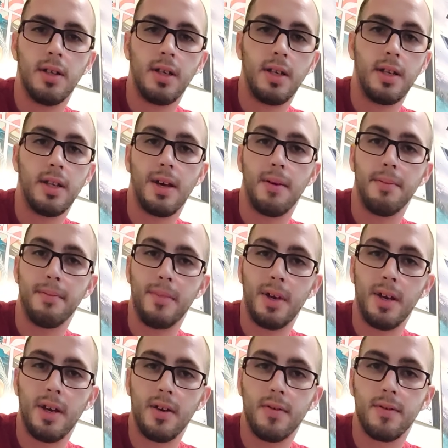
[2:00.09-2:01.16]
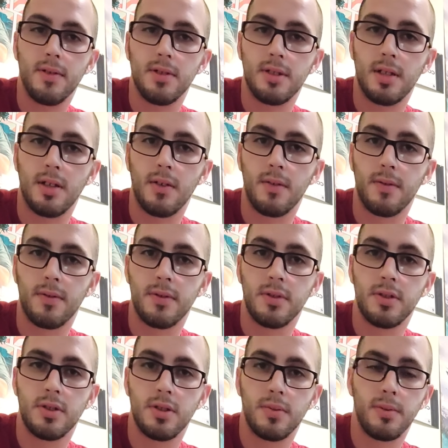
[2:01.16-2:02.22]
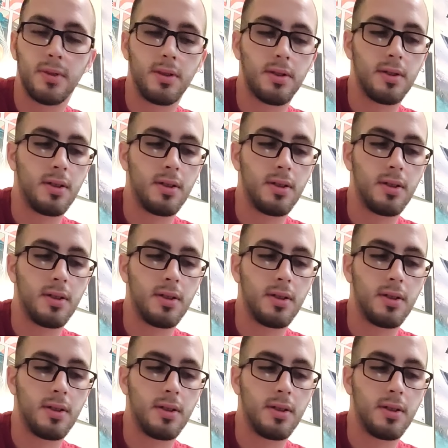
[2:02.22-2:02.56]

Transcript: and that may have entailed free shipping.